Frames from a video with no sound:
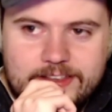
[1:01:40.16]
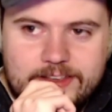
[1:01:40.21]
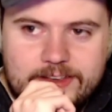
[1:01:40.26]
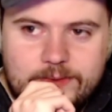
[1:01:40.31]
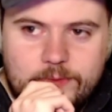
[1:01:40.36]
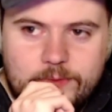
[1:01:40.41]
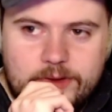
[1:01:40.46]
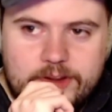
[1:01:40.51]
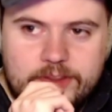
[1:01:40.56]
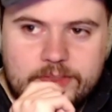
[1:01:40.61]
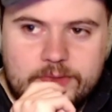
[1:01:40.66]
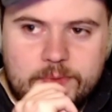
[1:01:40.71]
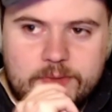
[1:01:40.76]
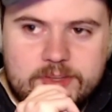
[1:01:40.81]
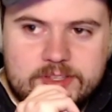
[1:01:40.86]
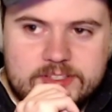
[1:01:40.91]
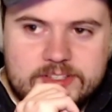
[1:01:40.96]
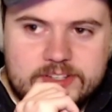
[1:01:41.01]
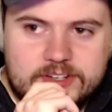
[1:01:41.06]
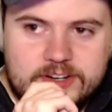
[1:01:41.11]
What other
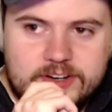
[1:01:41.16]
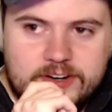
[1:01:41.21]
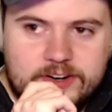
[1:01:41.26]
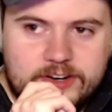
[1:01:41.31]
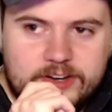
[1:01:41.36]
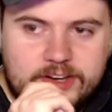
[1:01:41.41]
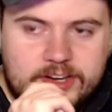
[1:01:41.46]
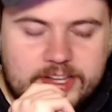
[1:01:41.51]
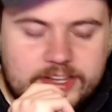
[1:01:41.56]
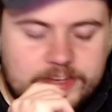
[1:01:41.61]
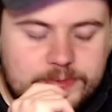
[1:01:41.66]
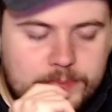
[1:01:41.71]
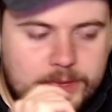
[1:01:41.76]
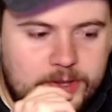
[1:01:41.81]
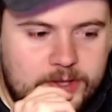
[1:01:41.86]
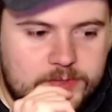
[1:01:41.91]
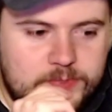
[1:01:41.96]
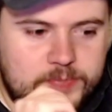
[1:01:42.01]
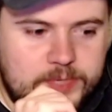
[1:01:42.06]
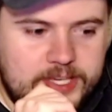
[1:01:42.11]
ones are gone?
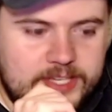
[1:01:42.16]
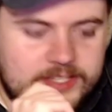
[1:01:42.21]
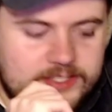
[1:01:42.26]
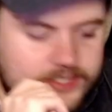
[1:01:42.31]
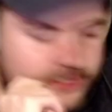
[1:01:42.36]
Paul's bass,